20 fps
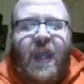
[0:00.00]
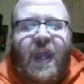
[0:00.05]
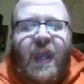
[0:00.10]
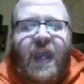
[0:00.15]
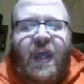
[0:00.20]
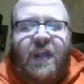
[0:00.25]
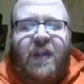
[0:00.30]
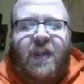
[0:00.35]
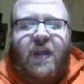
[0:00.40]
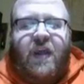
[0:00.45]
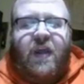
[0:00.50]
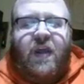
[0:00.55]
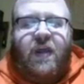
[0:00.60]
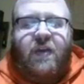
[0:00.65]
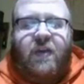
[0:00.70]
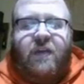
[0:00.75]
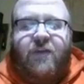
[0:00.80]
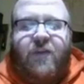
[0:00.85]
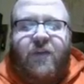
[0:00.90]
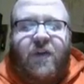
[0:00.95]
And
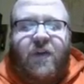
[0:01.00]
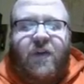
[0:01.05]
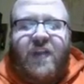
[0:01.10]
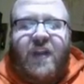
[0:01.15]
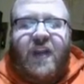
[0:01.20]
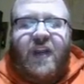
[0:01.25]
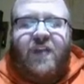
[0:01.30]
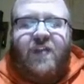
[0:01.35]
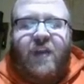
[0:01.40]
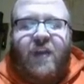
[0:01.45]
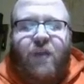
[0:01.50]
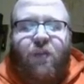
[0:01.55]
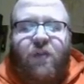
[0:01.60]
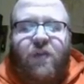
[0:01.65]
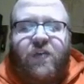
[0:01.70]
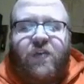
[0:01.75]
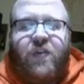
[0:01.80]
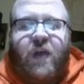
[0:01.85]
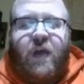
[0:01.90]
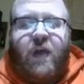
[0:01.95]
the first thing I said
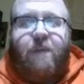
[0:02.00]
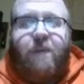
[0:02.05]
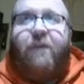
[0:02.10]
was,